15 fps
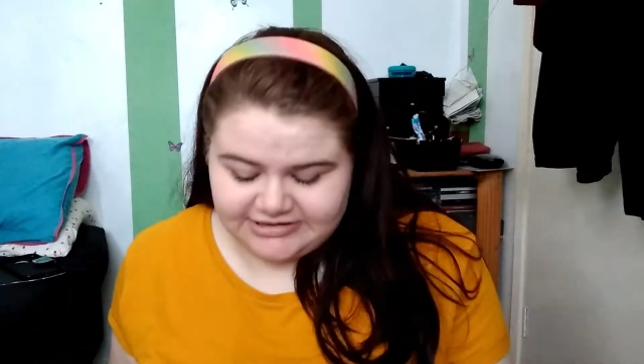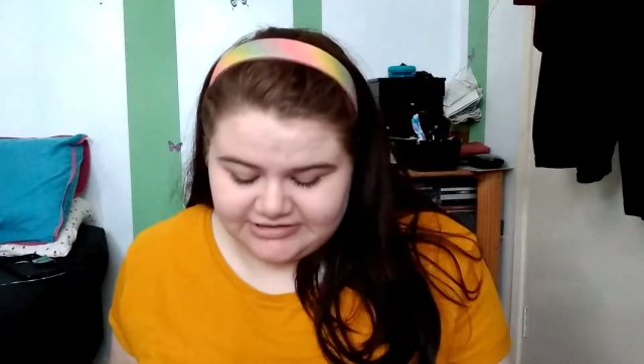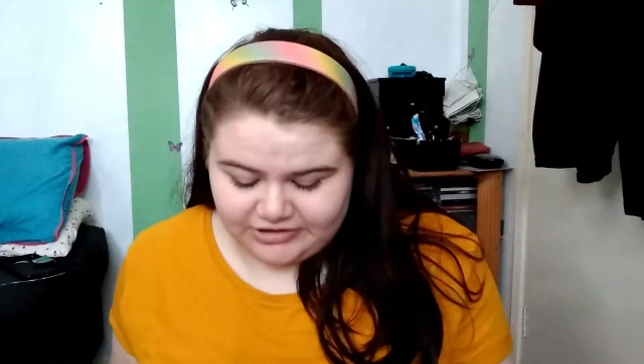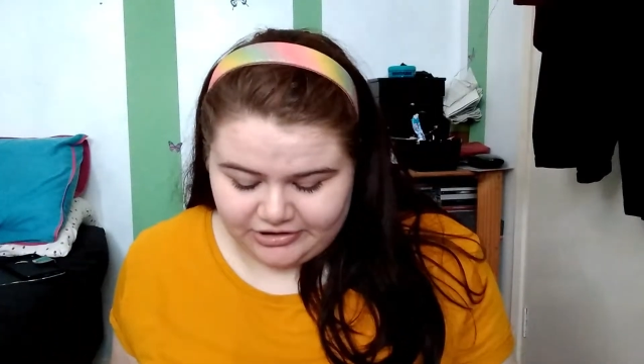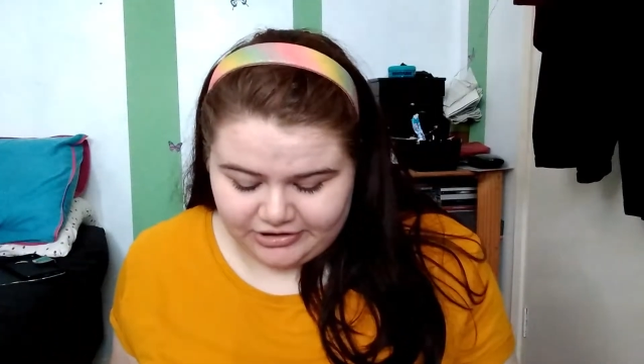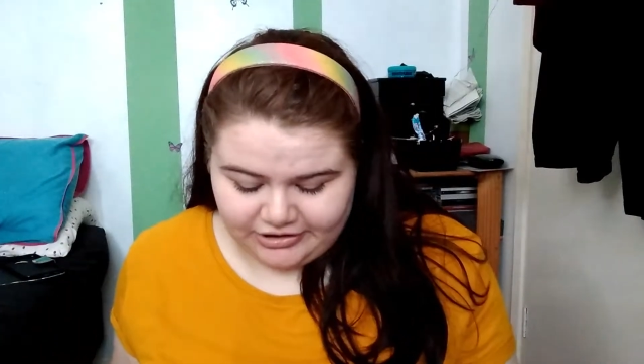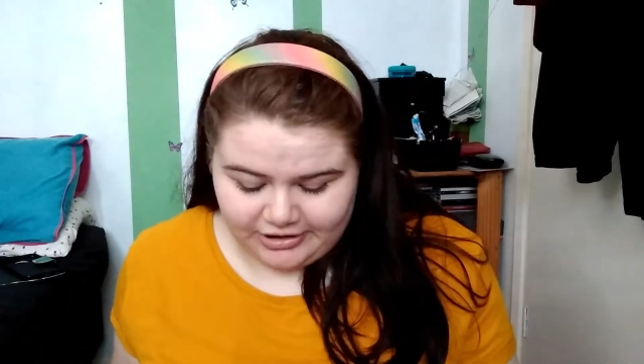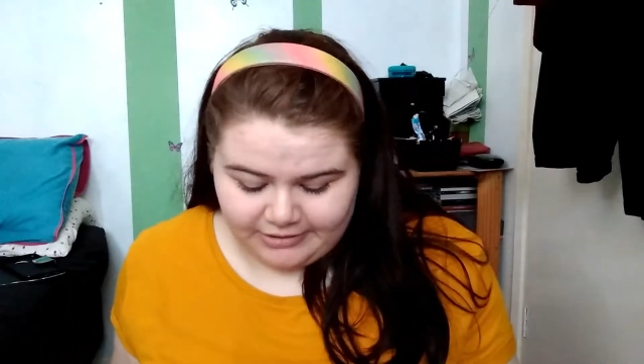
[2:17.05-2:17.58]

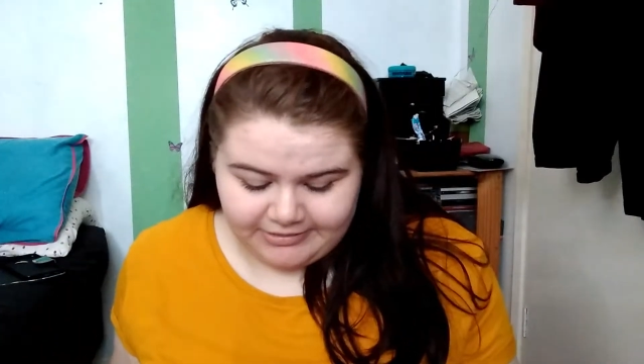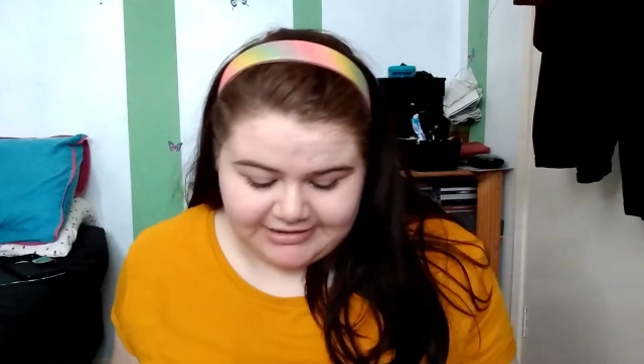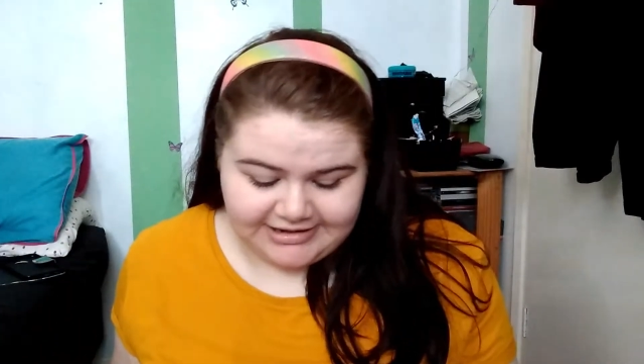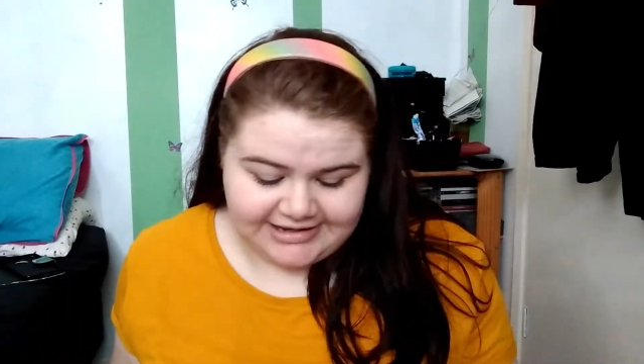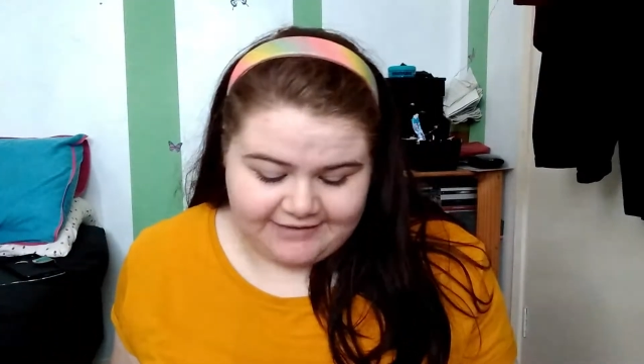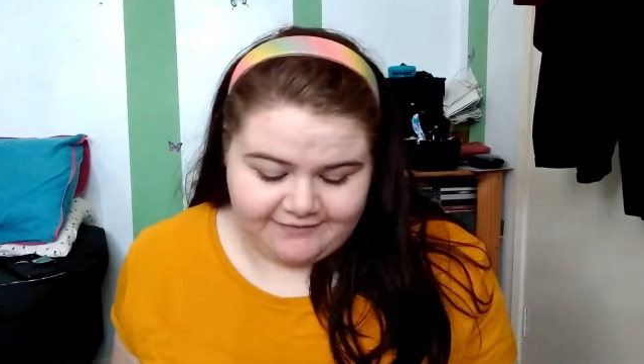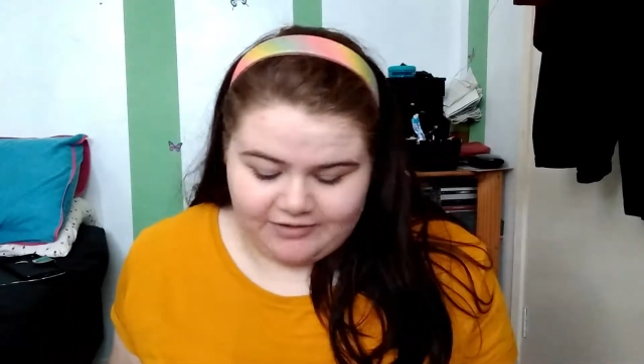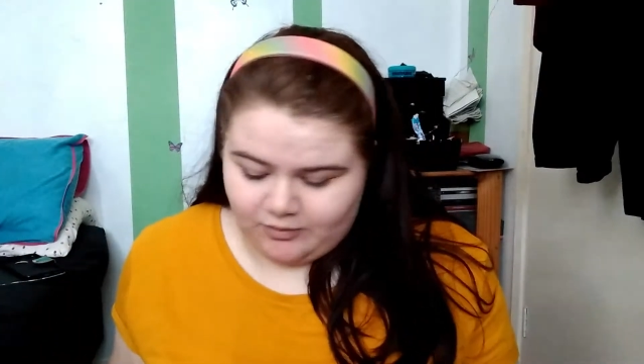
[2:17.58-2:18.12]
so I'm gonna
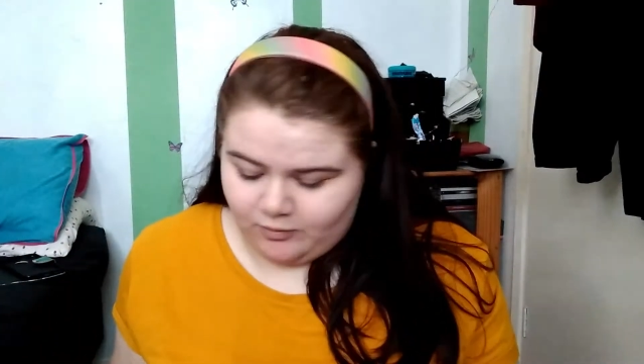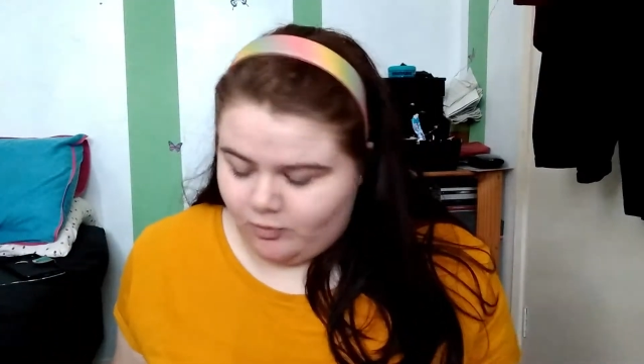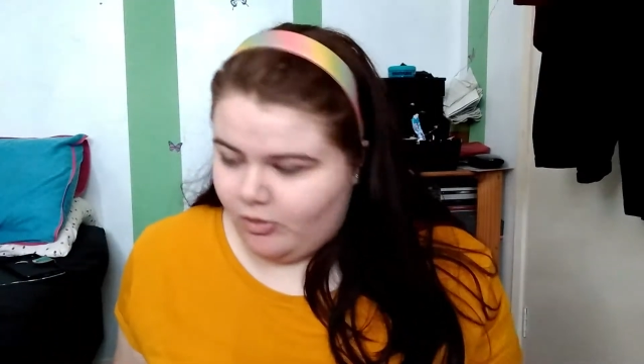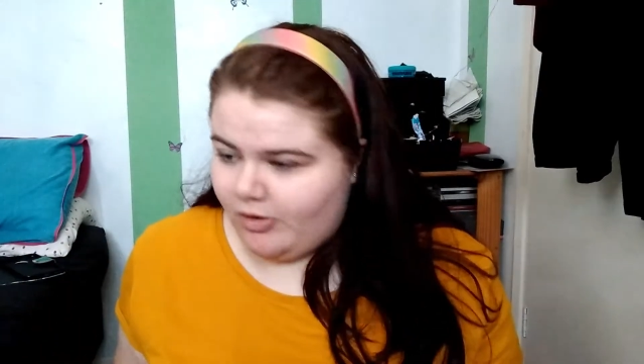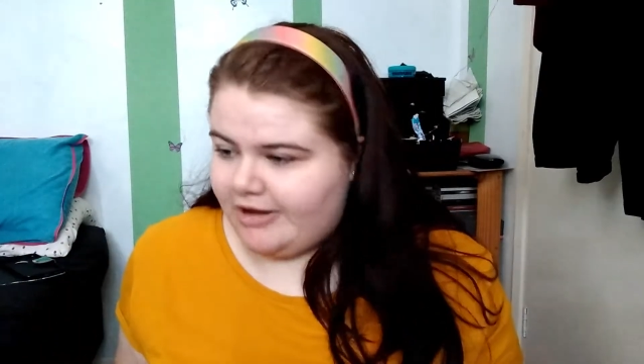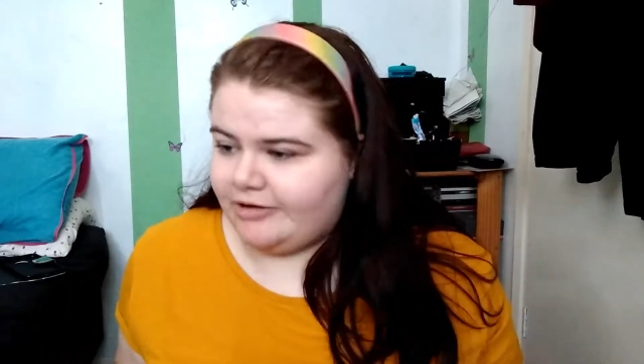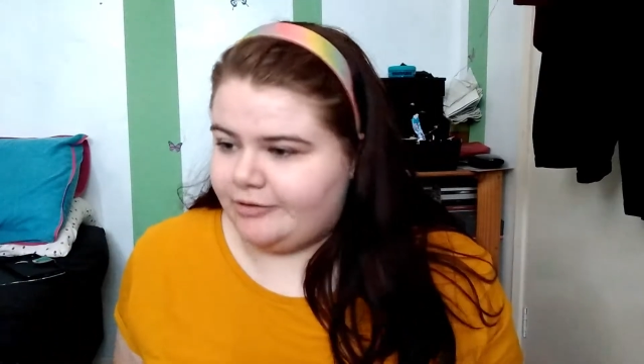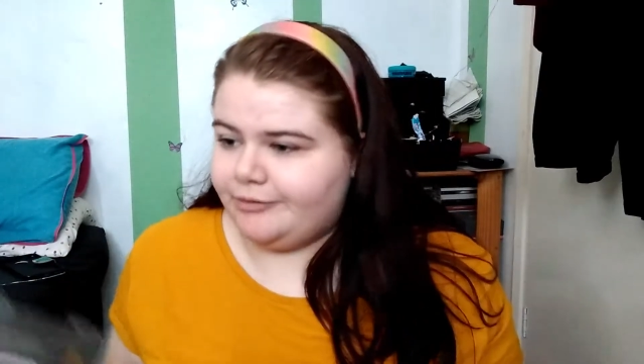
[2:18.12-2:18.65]
give it a
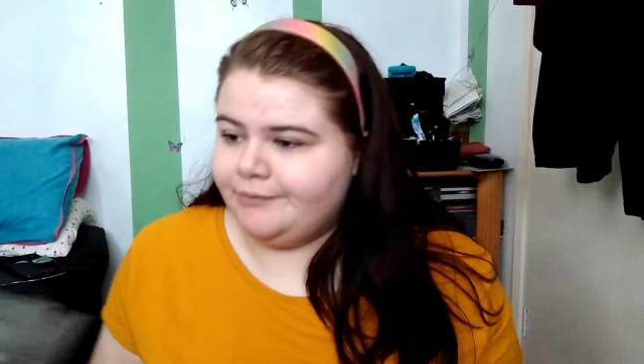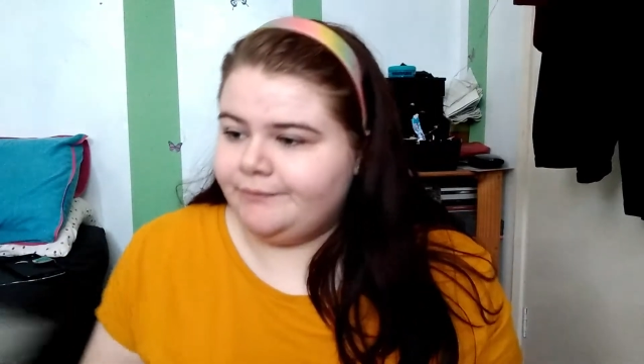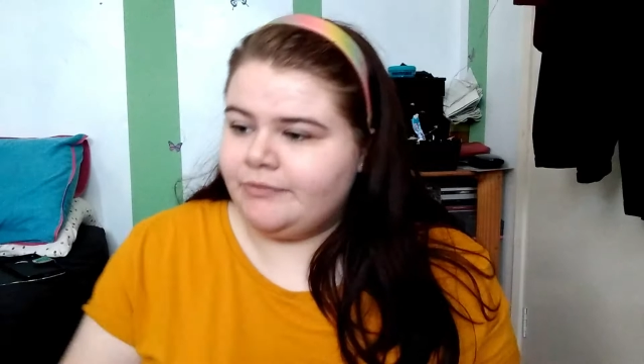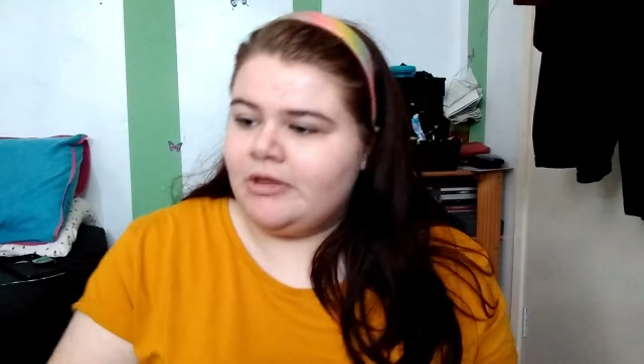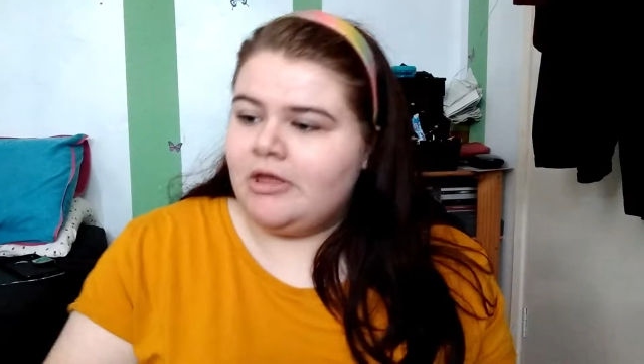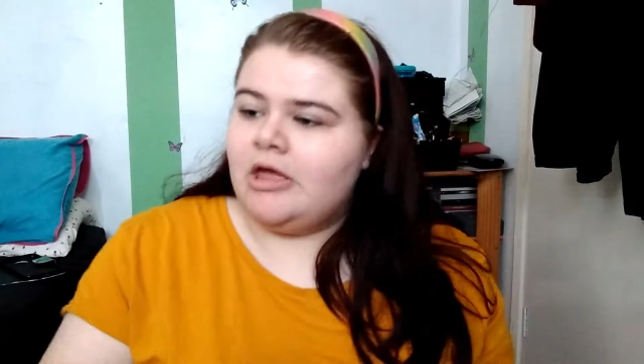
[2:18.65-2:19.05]
while.